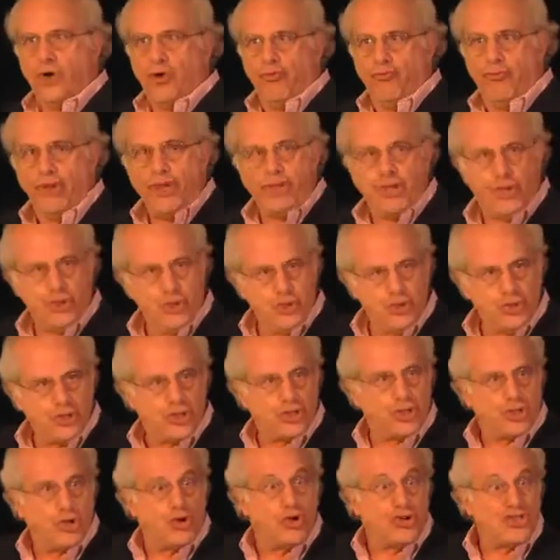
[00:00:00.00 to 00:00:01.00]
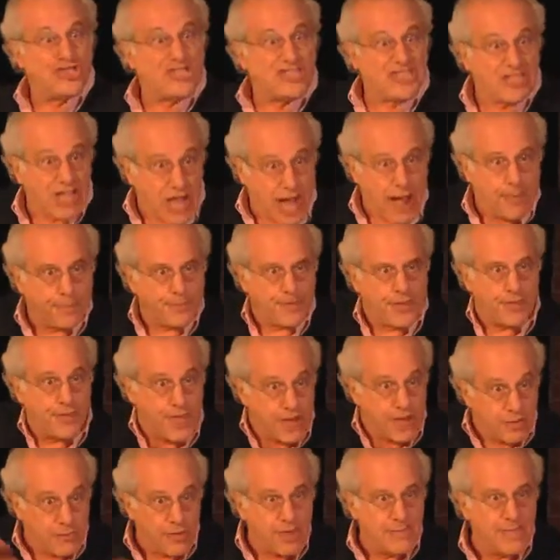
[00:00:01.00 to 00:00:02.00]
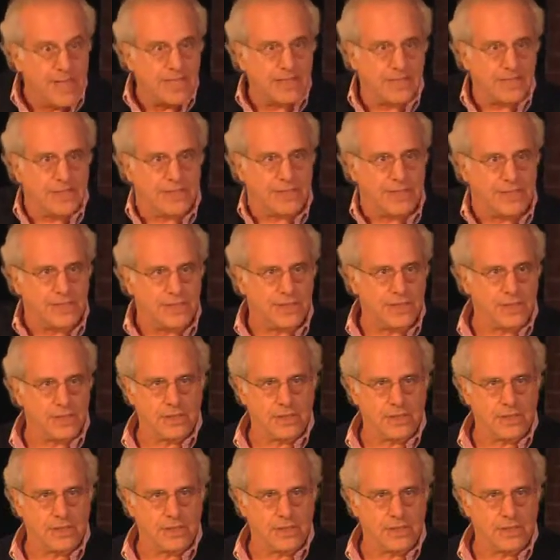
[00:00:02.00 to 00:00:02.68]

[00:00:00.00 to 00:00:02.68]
reduced or stopped their remittances